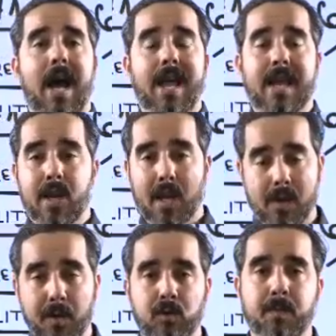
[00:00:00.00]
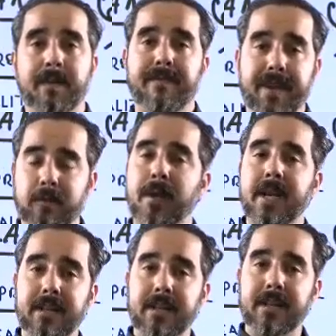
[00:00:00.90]
in YouTube and Facebook and
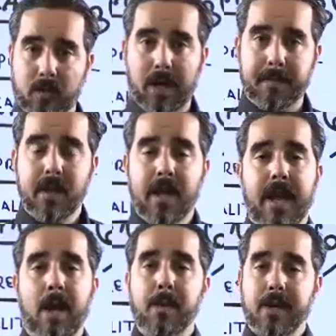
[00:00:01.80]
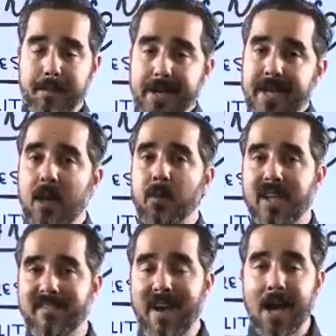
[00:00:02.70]
Instagram. And we communicate and we
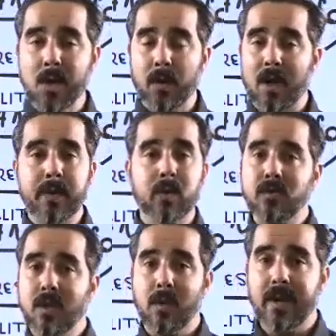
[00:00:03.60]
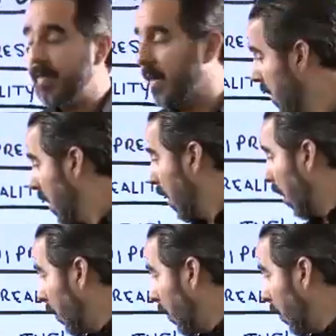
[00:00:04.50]
give value. And we don't sell anything. All